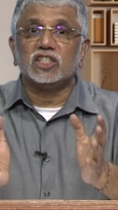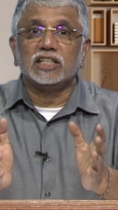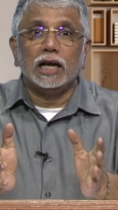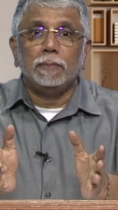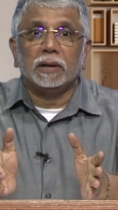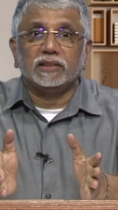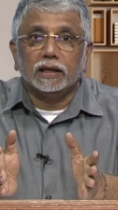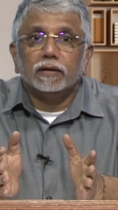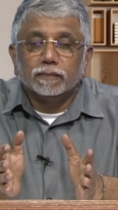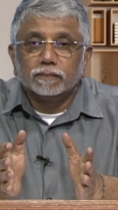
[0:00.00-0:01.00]
telepathy.
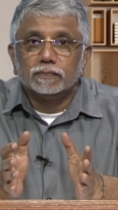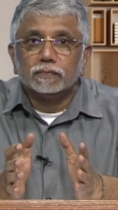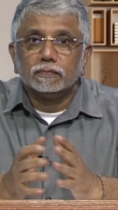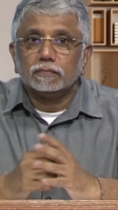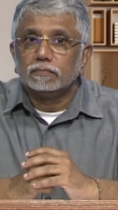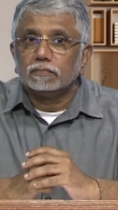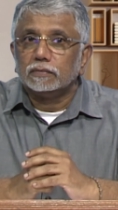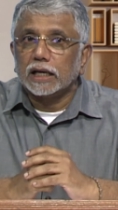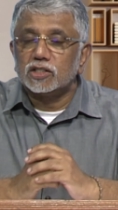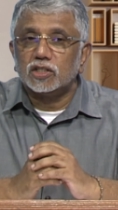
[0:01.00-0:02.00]

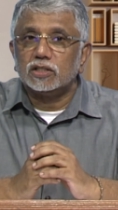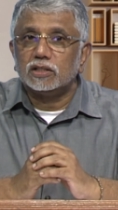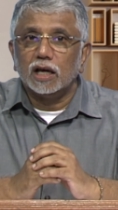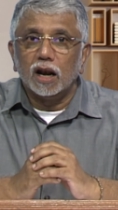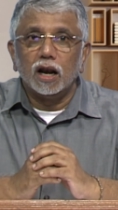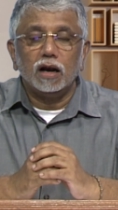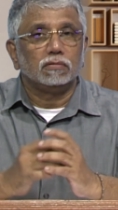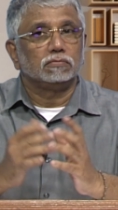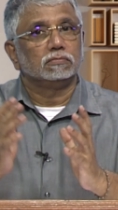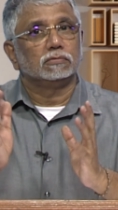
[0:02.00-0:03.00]
That's still
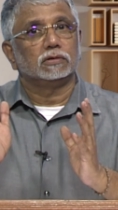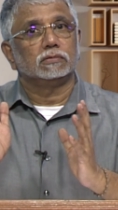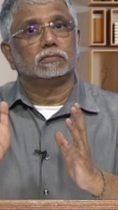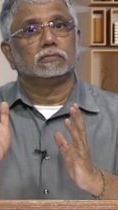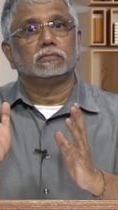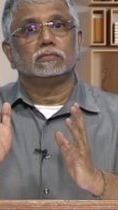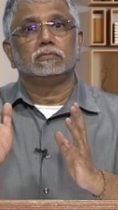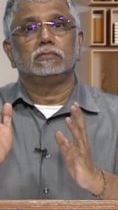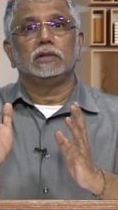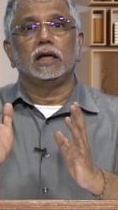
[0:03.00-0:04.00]

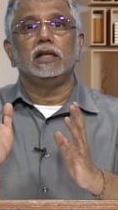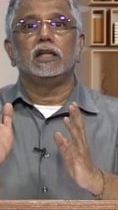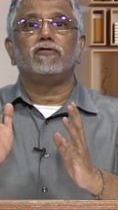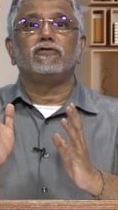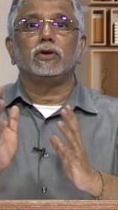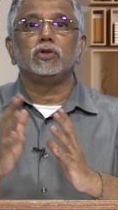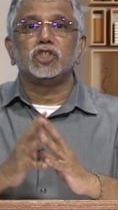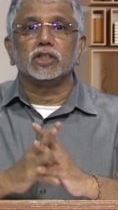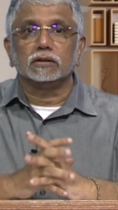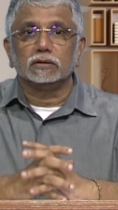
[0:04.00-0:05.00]
in the
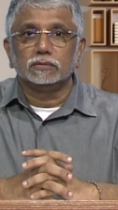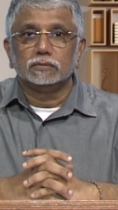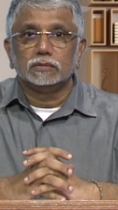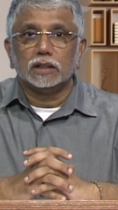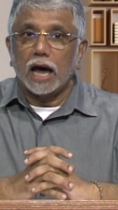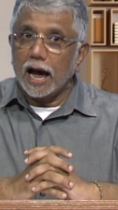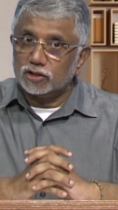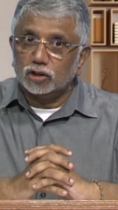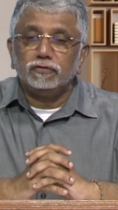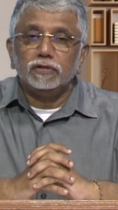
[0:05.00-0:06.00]
future. As
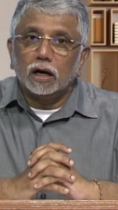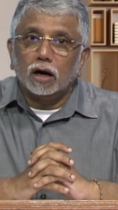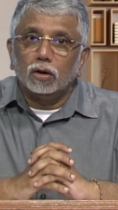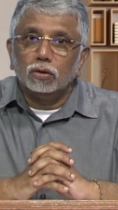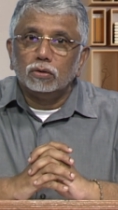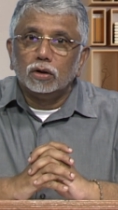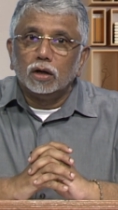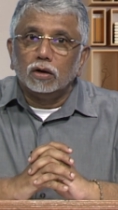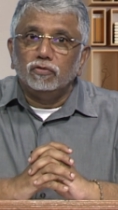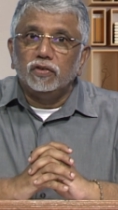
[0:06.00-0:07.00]
of now,
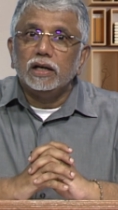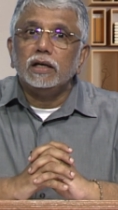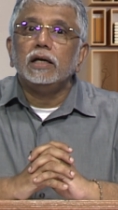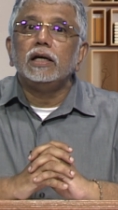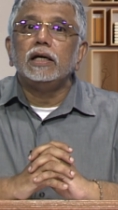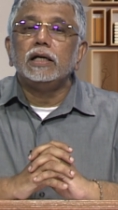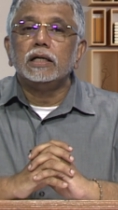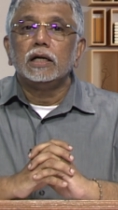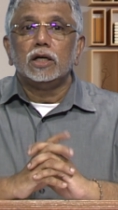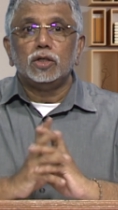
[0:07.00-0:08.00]
we need
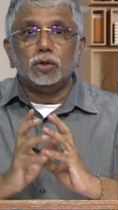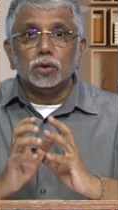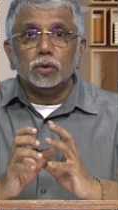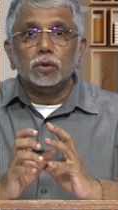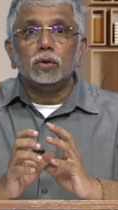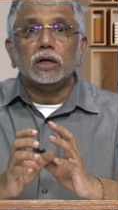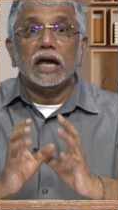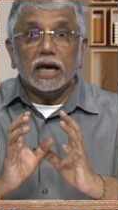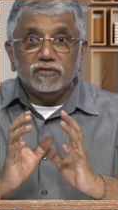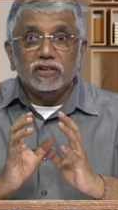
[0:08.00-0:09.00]
to
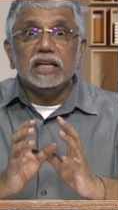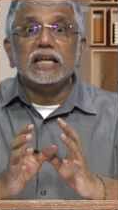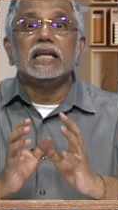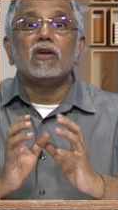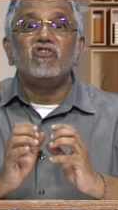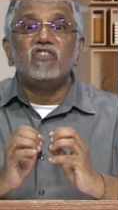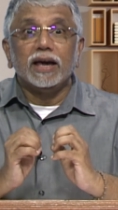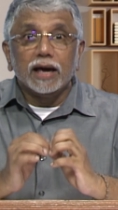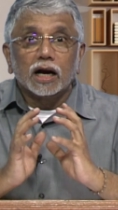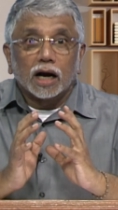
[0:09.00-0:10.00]
a, we need a
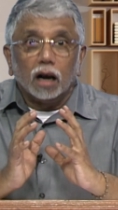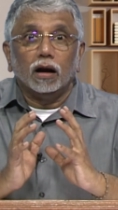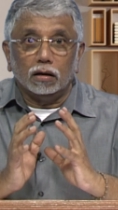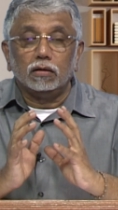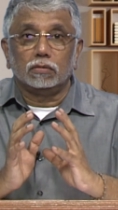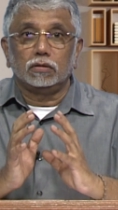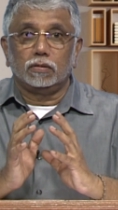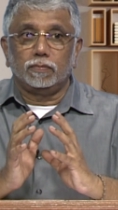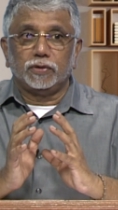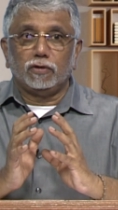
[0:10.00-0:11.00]
vehicle
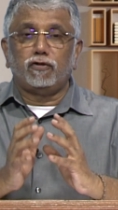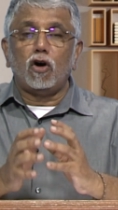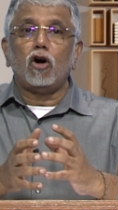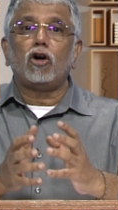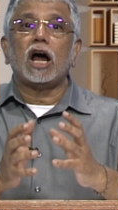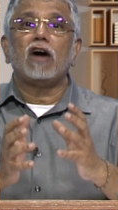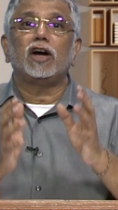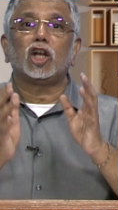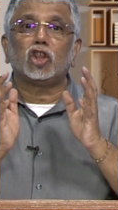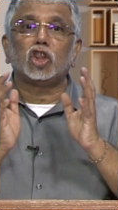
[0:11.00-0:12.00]
for our
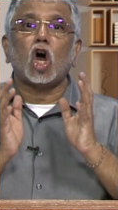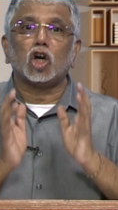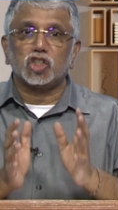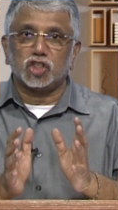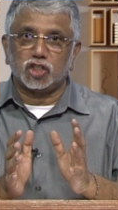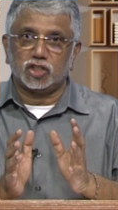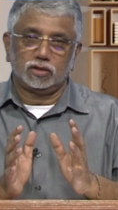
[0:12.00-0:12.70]
thoughts,